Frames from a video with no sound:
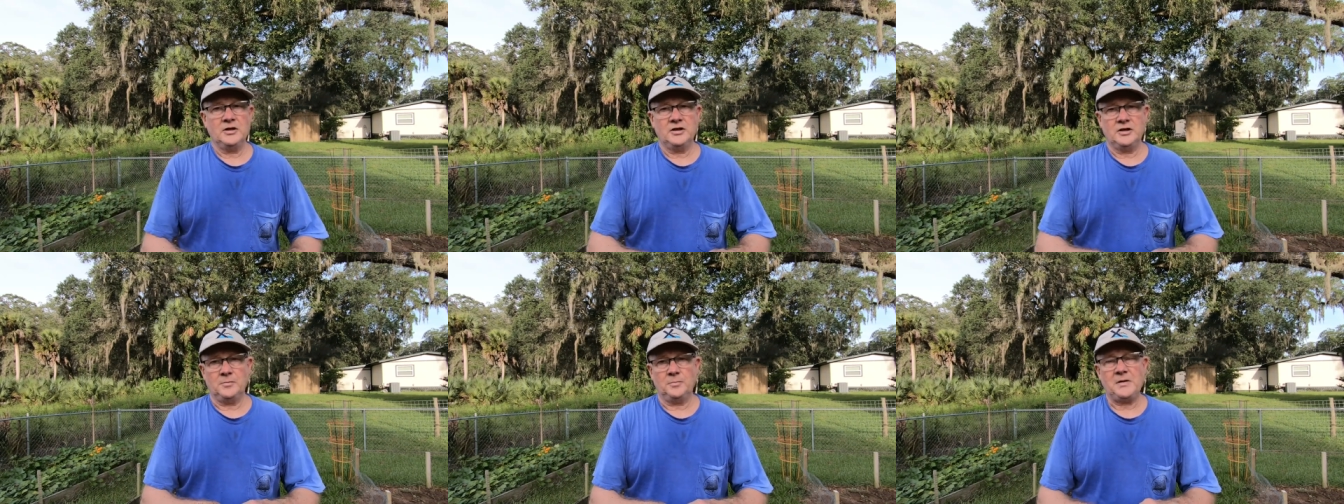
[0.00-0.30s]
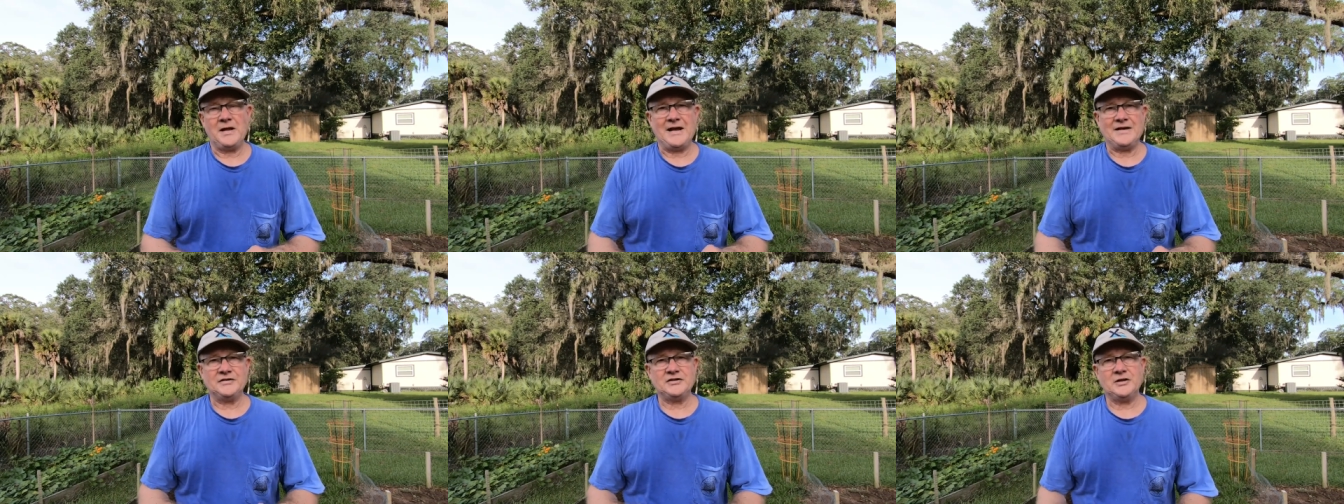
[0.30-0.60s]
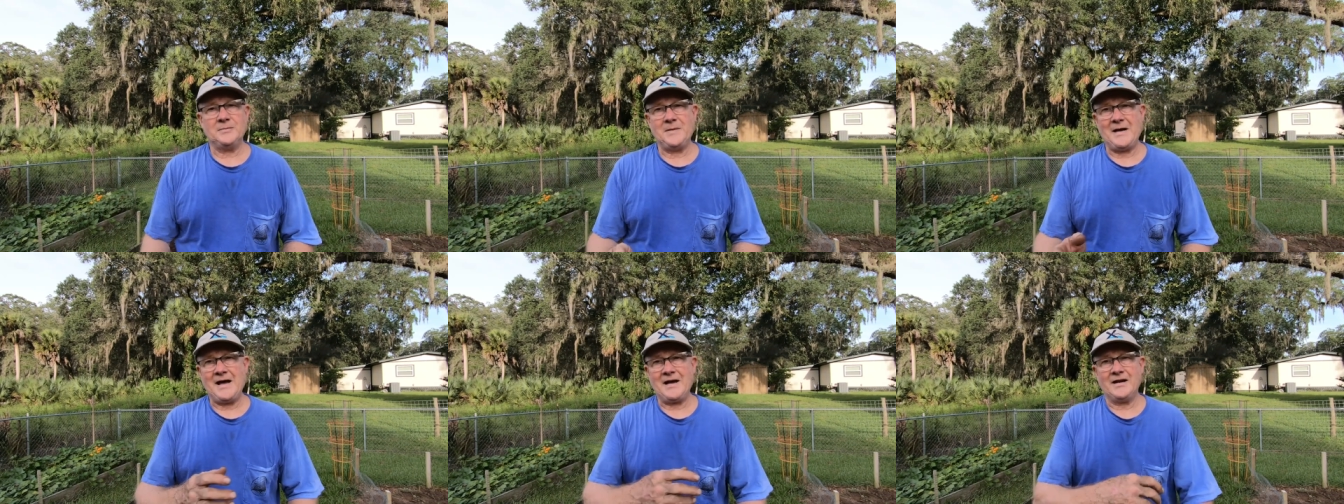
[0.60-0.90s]
in a
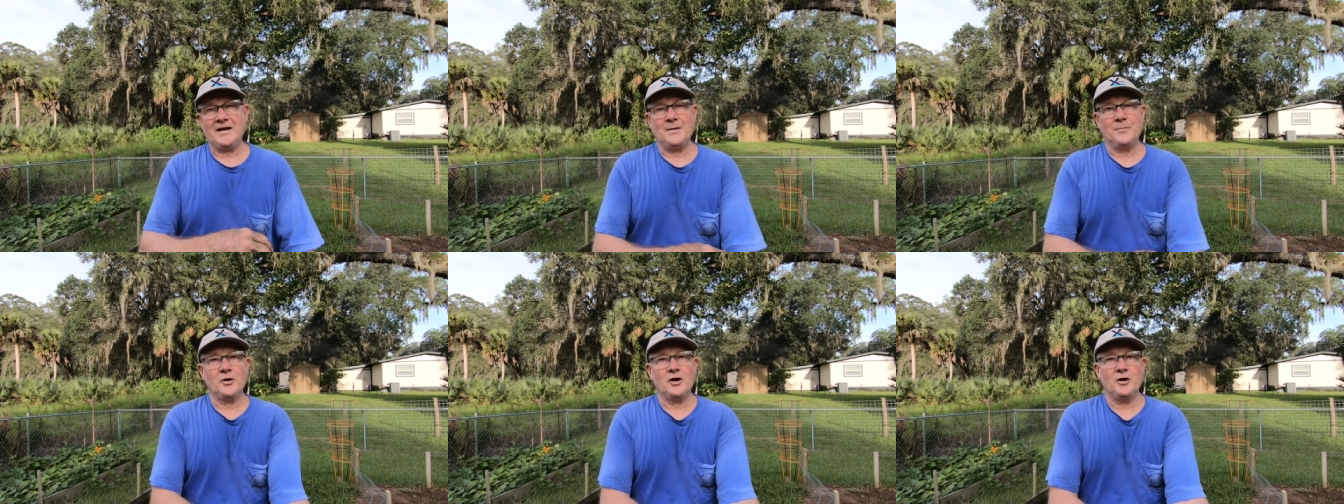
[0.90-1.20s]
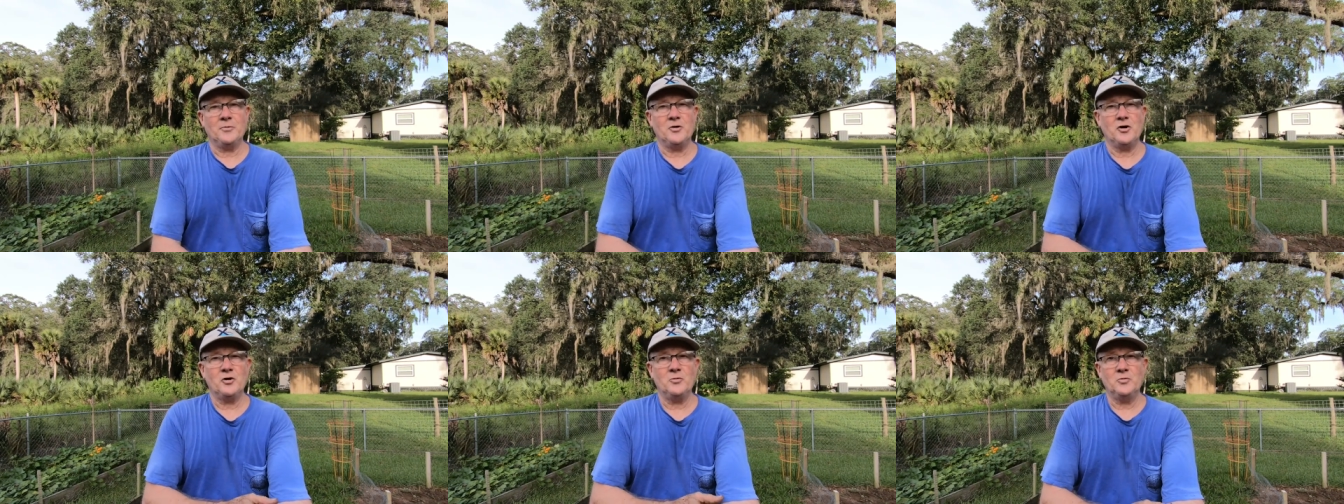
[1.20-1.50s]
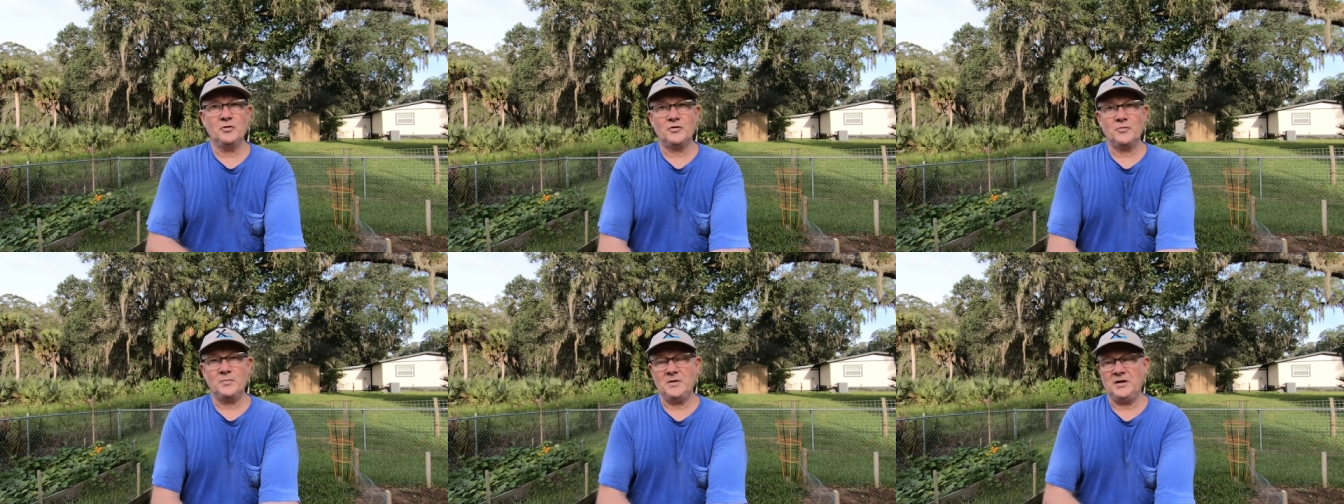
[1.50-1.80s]
plastic bag, and I brought them
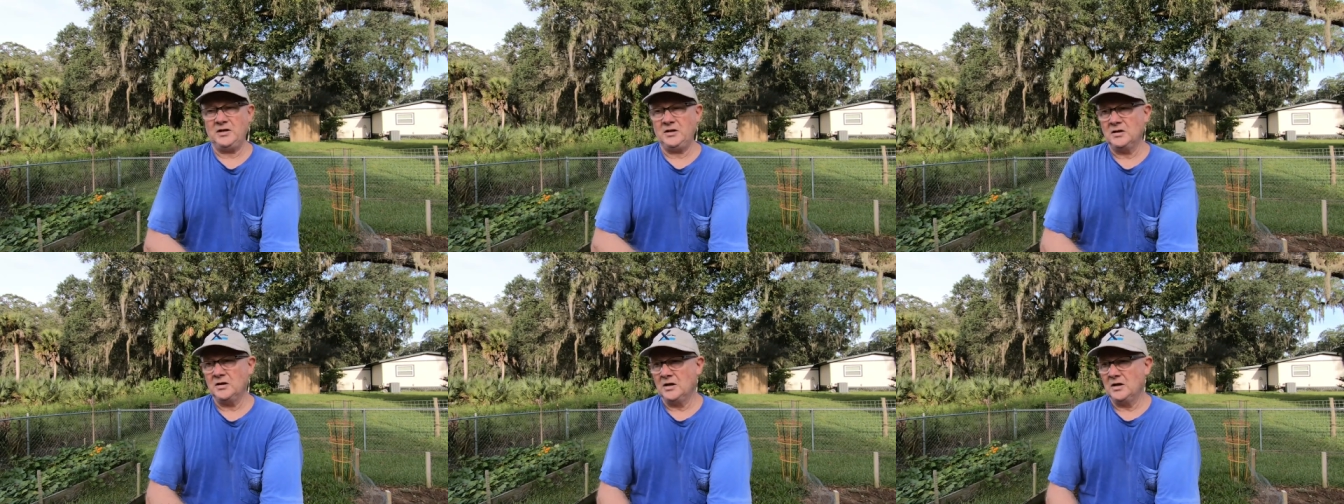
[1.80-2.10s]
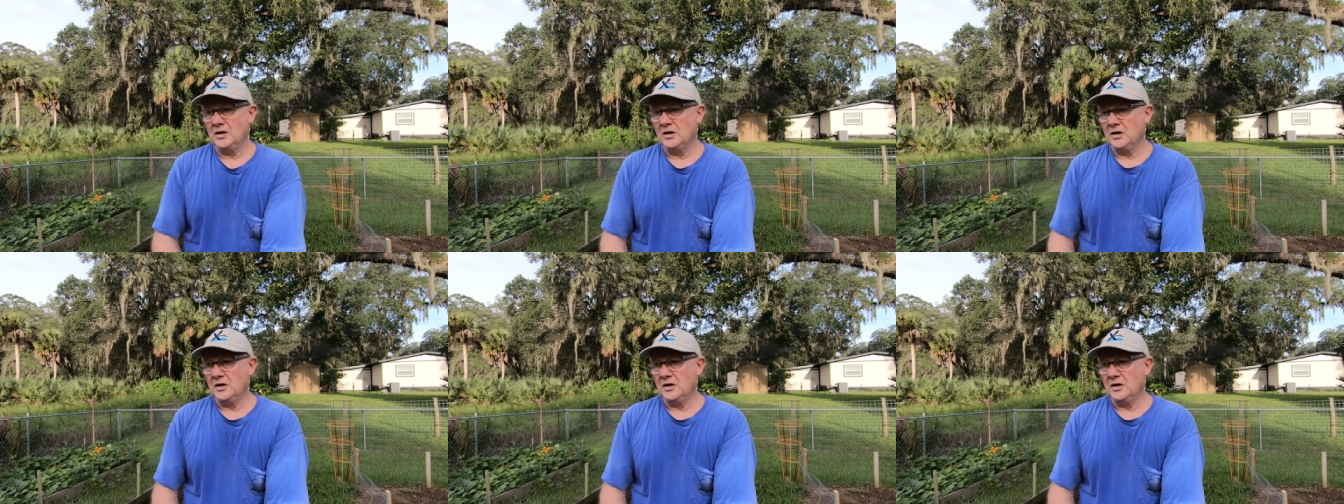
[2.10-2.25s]
home with me.